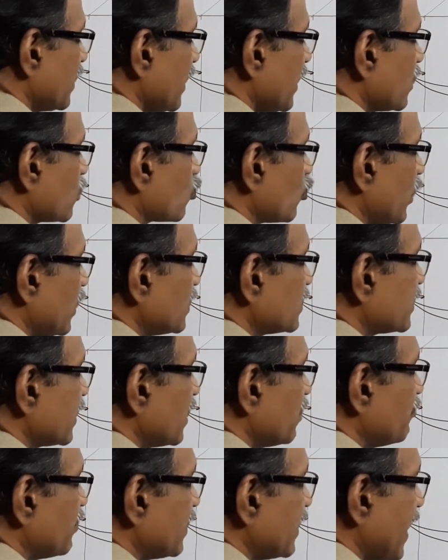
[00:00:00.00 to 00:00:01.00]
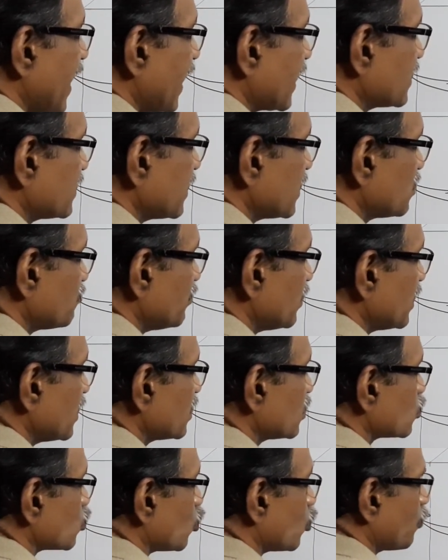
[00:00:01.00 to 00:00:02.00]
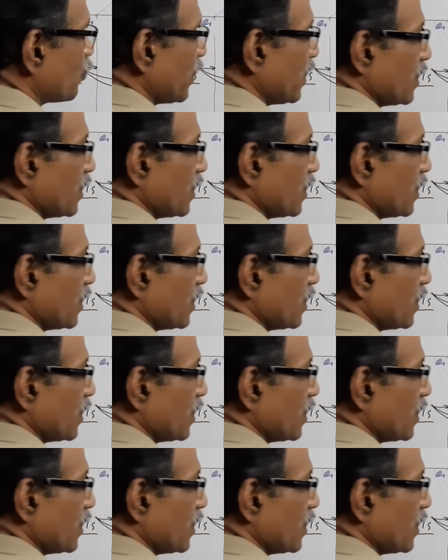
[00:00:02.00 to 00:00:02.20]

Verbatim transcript: It coincides with the axis, which is OP.